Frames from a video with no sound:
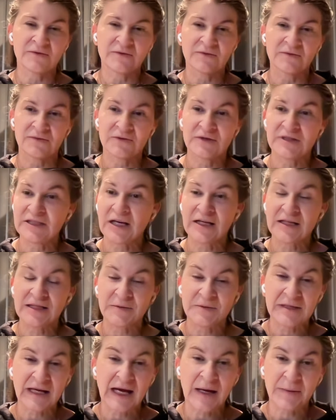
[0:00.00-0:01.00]
Christianity
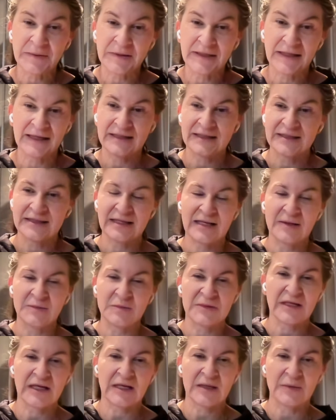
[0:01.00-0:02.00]
was happening at the same
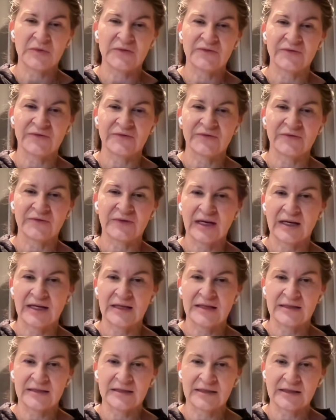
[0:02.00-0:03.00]
time of,
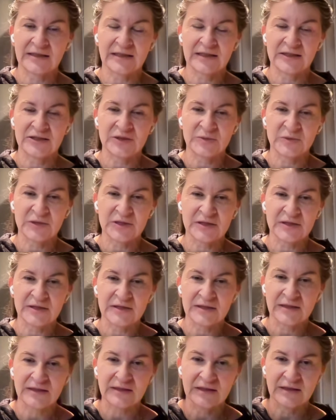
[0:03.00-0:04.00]
as the
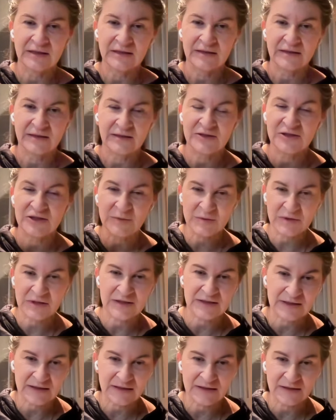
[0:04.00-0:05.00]
Egyptians. The
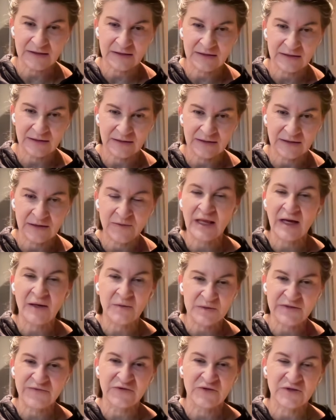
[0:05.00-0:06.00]
Egyptians, it, that
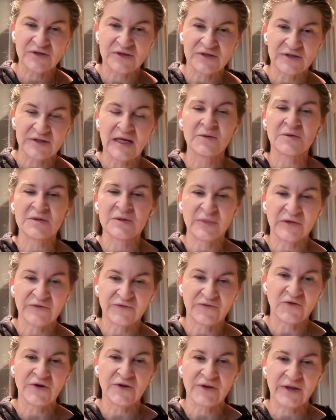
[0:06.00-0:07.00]
was first. That was
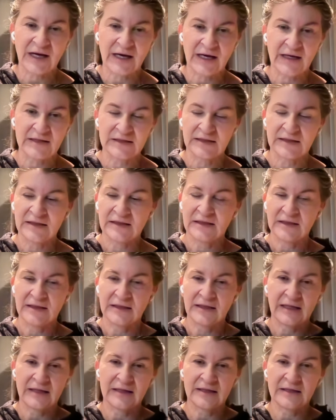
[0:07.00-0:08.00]
before that, mm-hmm.
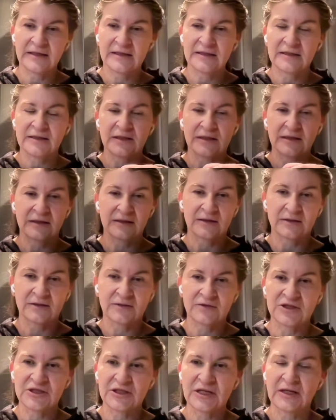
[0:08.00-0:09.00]
and this
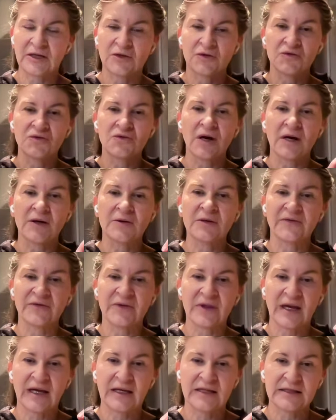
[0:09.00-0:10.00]
Christianity grew out of
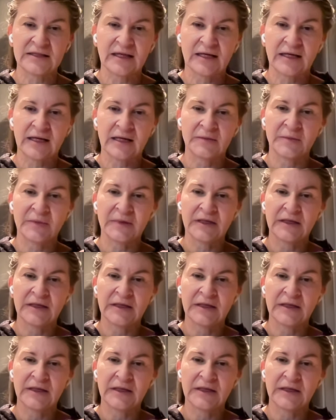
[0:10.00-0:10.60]
that time.